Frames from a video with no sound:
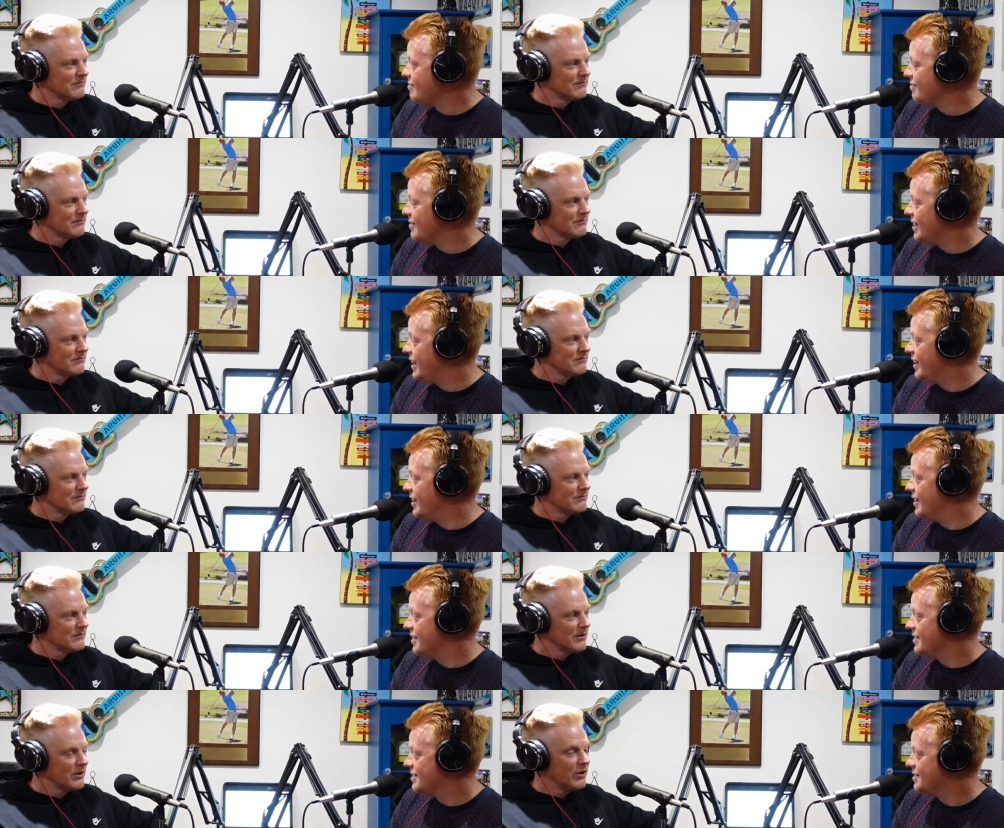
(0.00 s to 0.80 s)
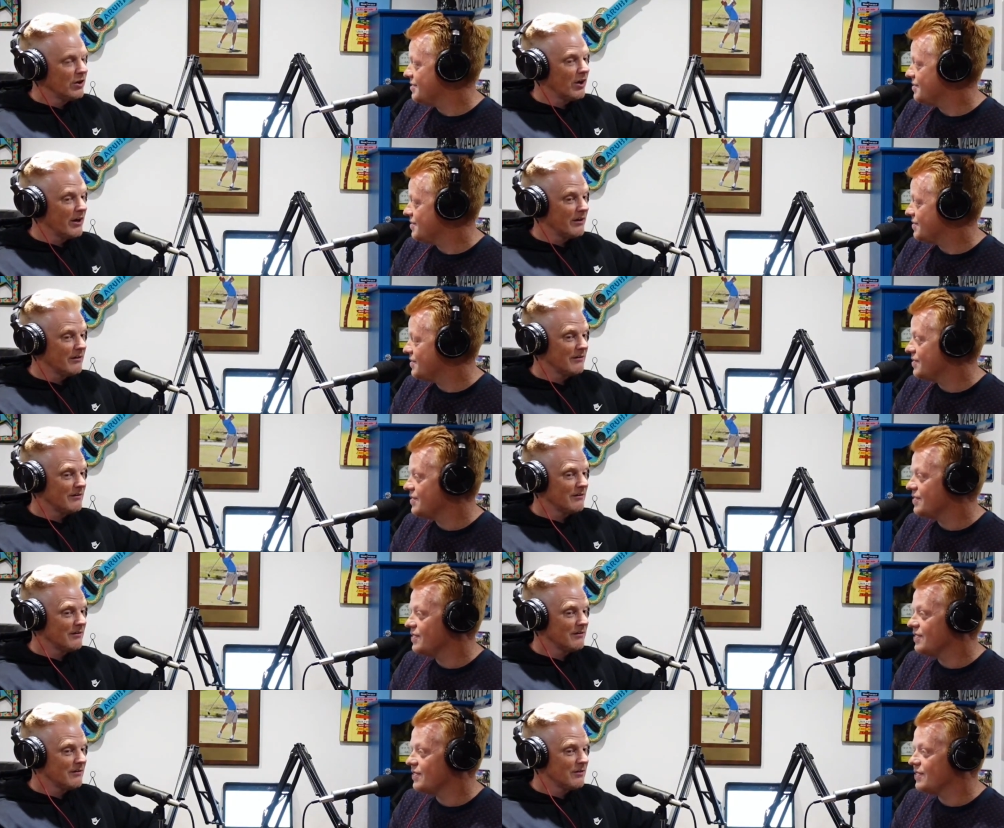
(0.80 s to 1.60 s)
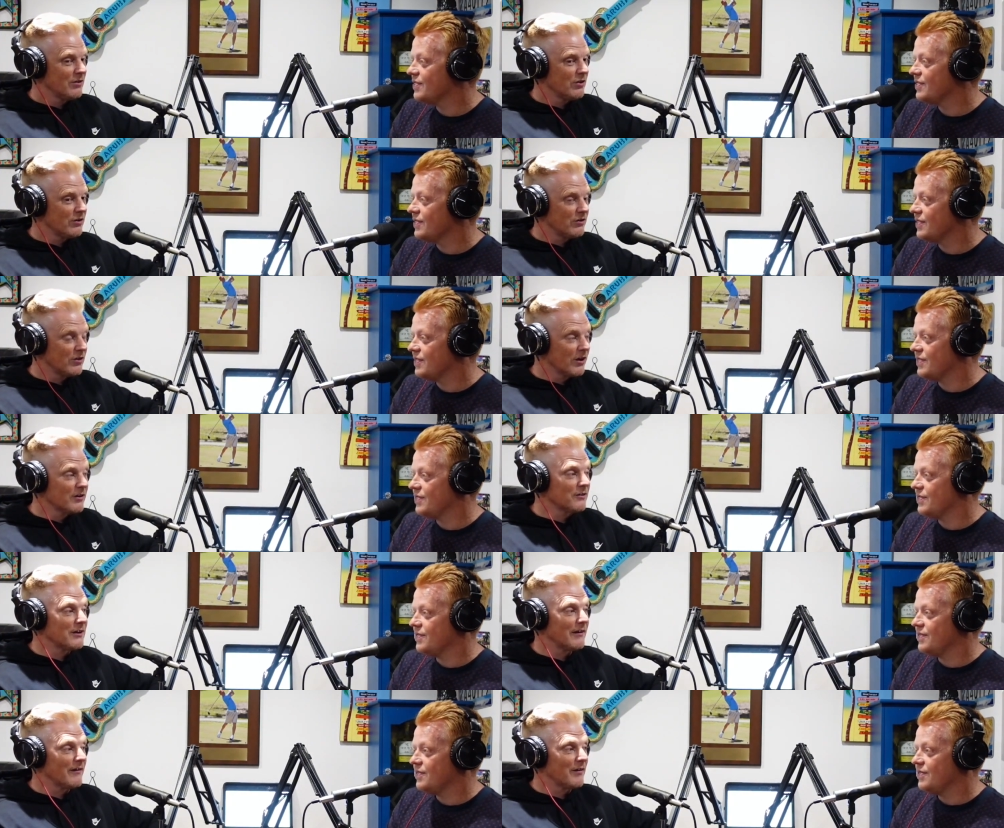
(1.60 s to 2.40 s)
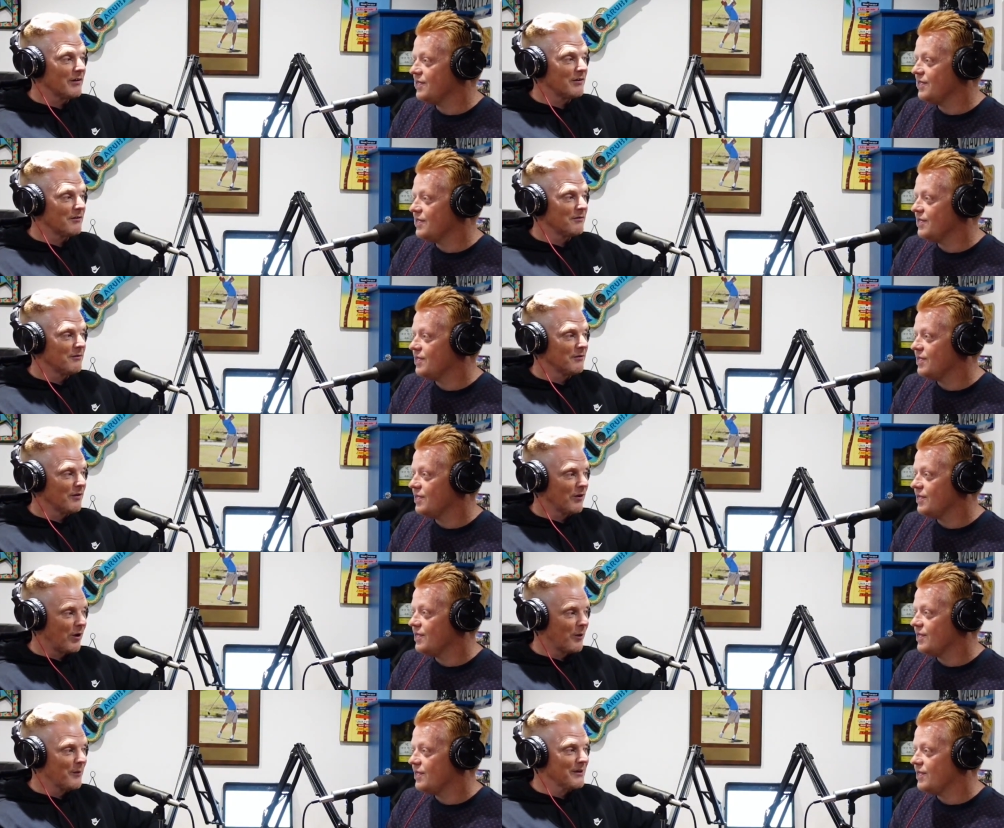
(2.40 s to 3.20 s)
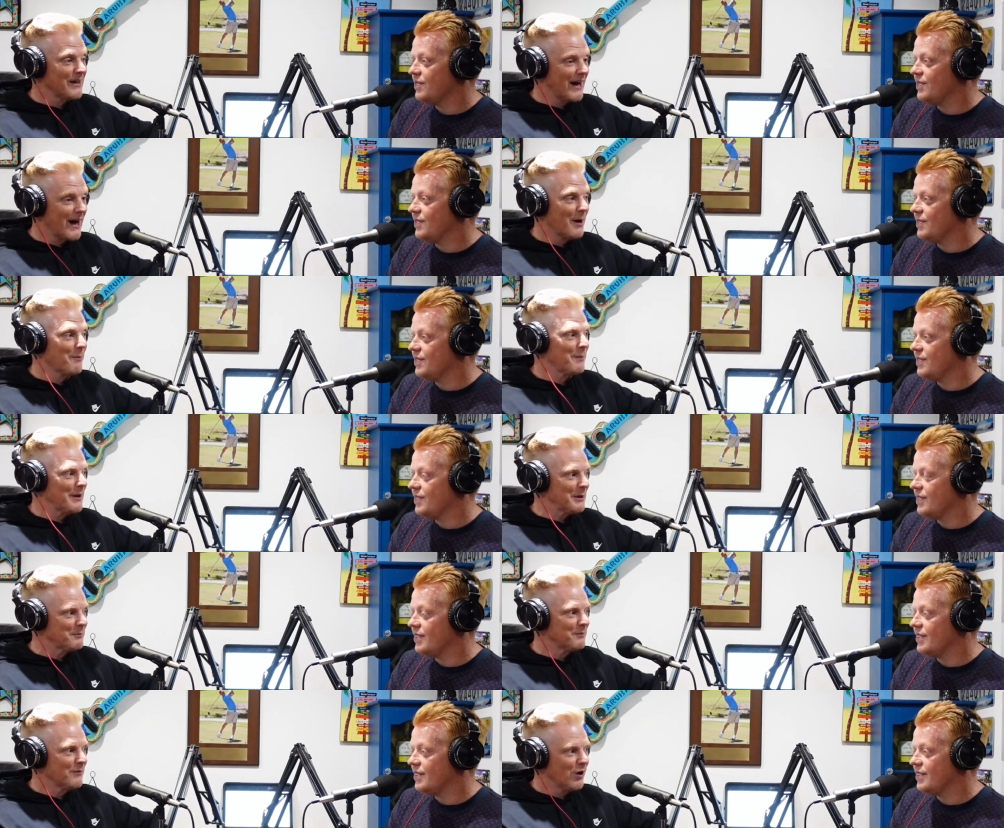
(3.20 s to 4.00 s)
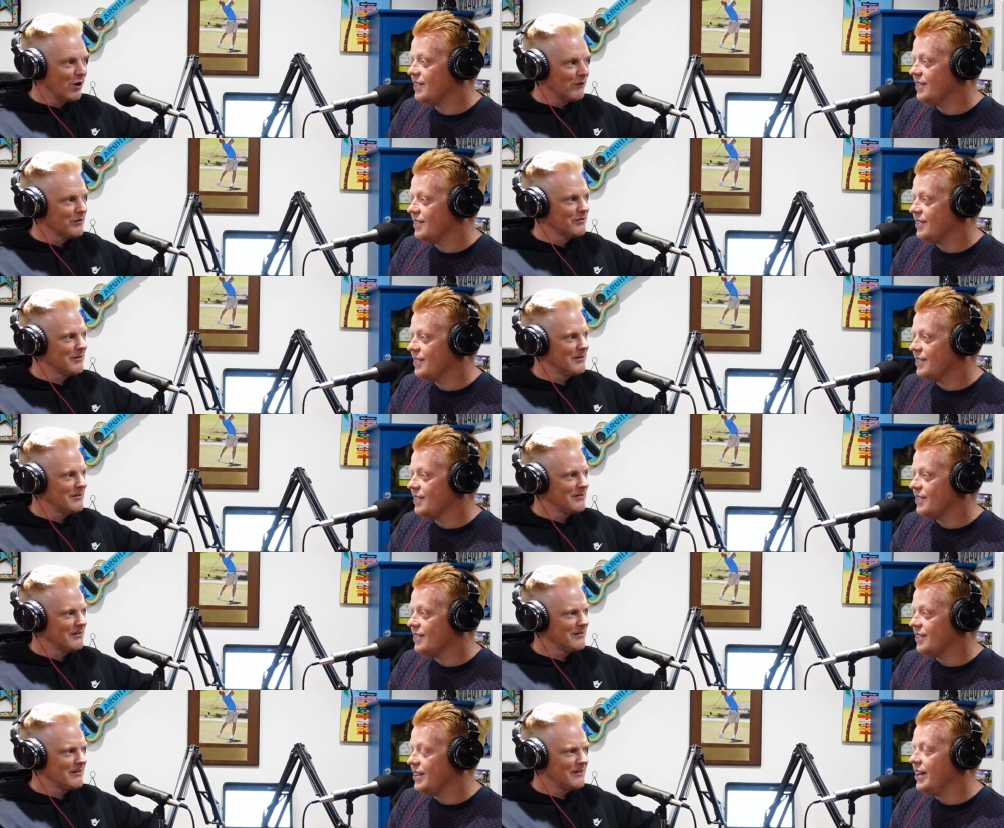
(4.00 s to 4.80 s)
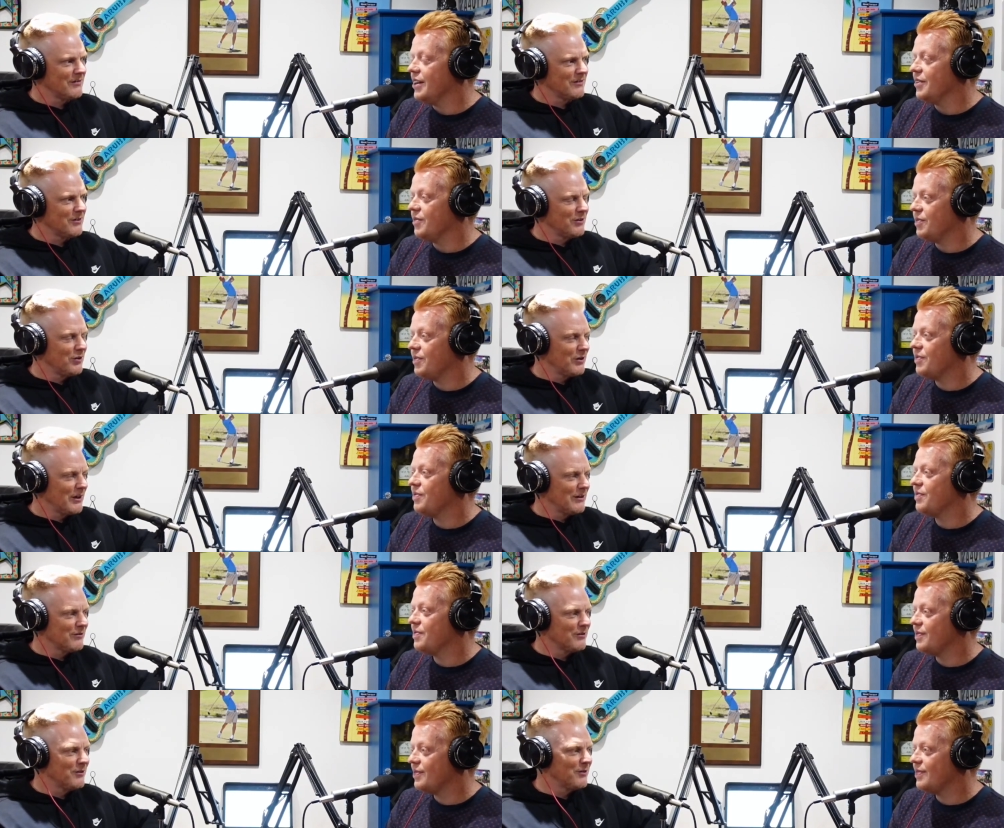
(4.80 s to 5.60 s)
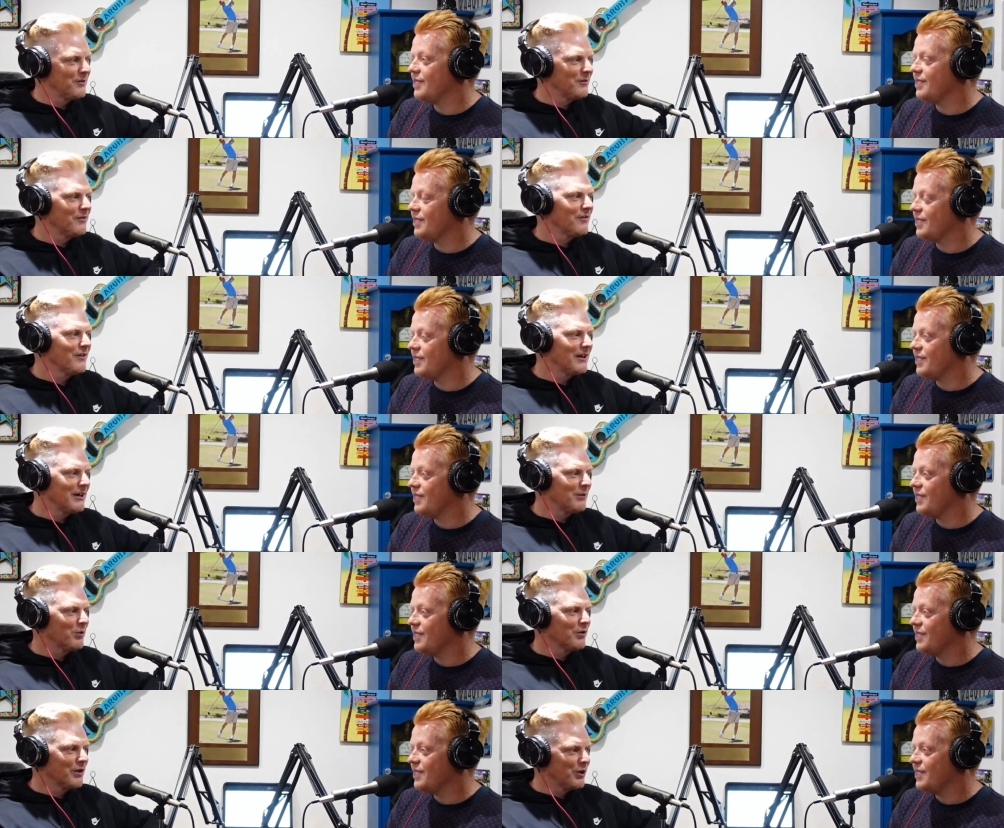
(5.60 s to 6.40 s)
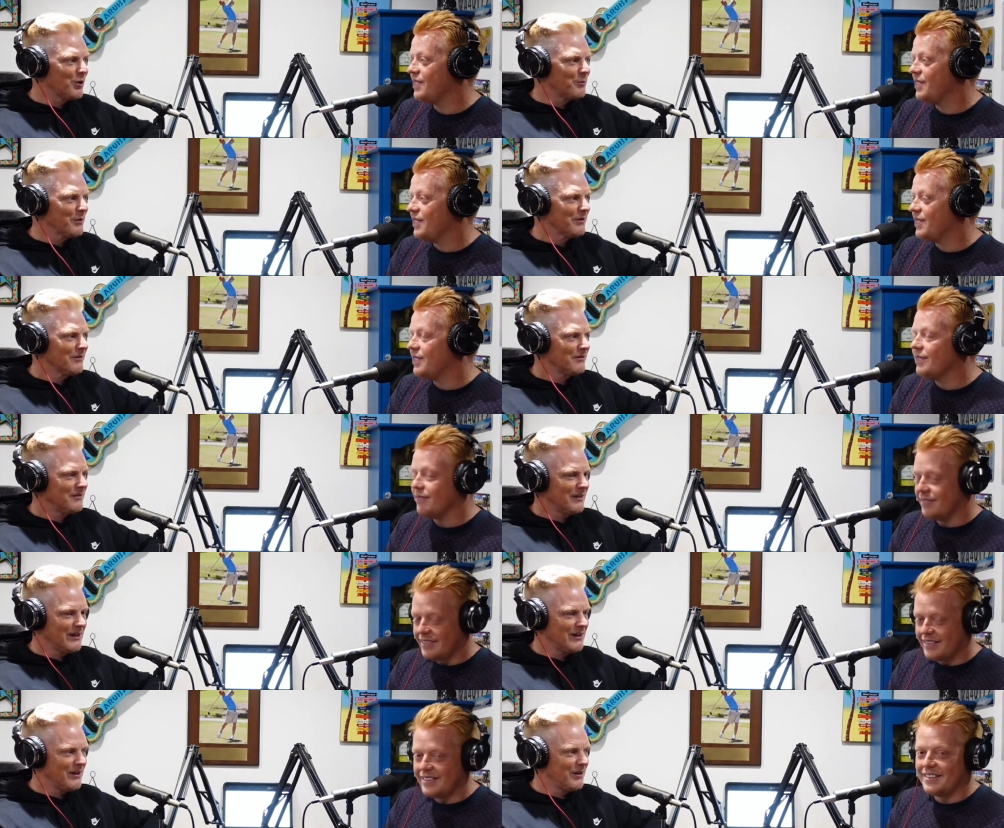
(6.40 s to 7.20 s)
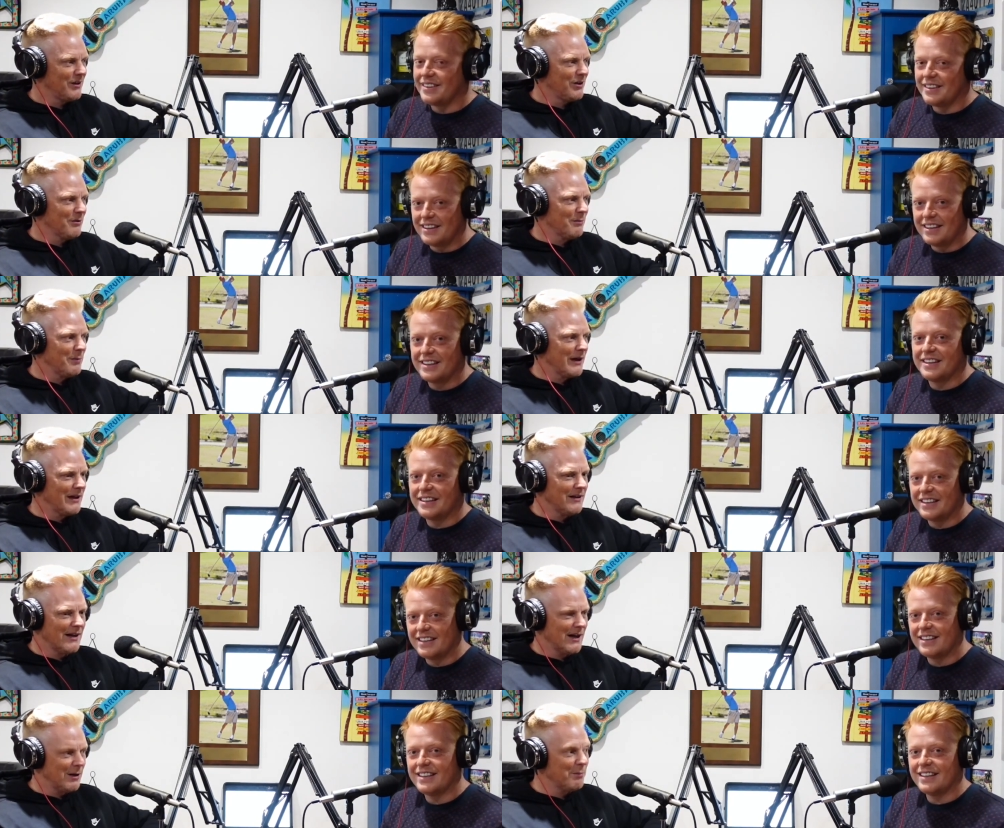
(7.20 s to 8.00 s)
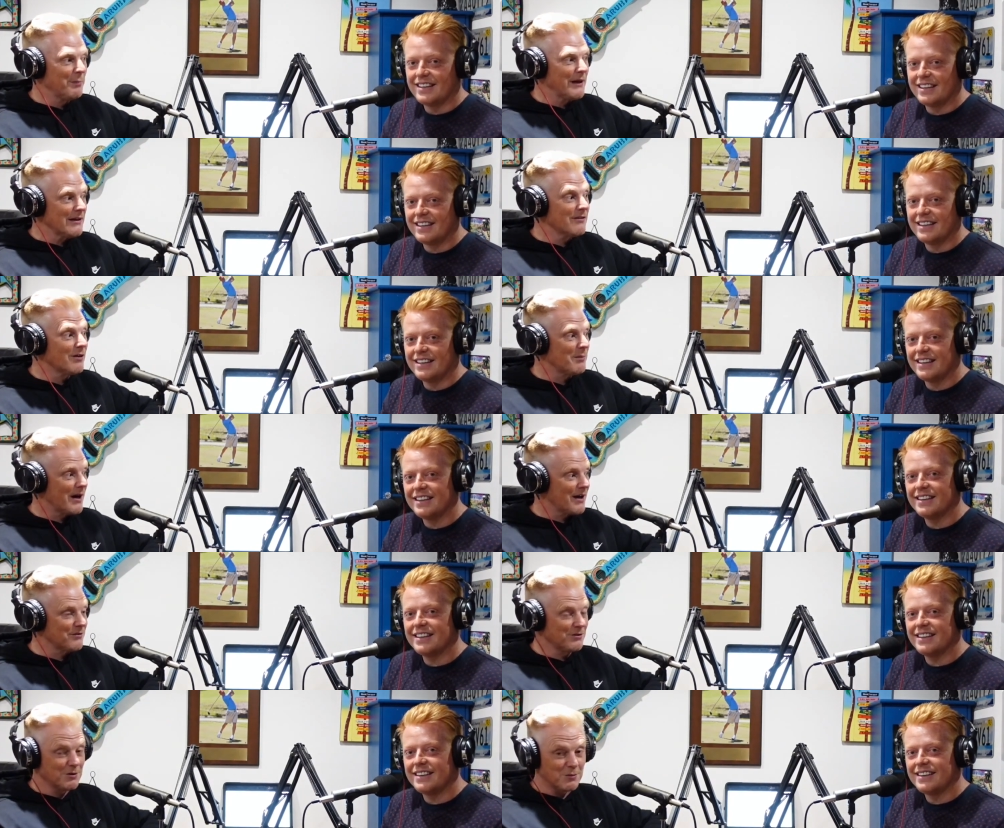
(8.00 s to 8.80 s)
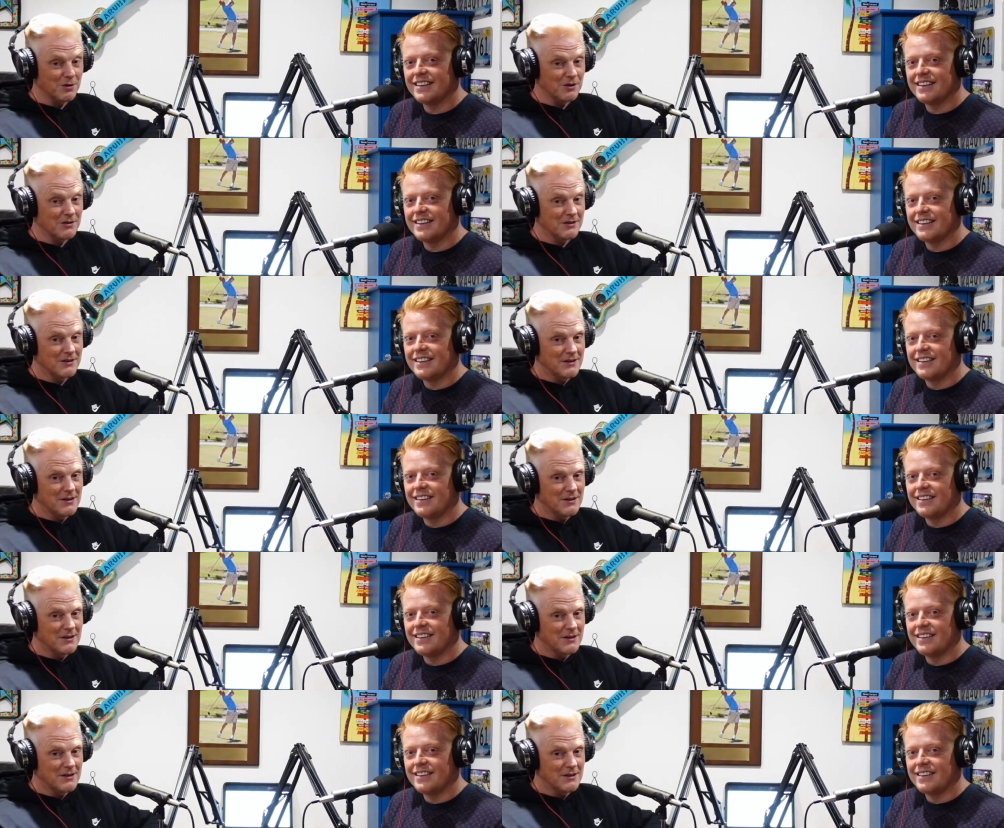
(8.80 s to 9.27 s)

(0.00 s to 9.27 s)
Speaker 1: Yeah. No, it's not to say that Harman can't beat him. Obviously, yeah, he's, a, he's in he won the Open. He can compete and beat the best in the world.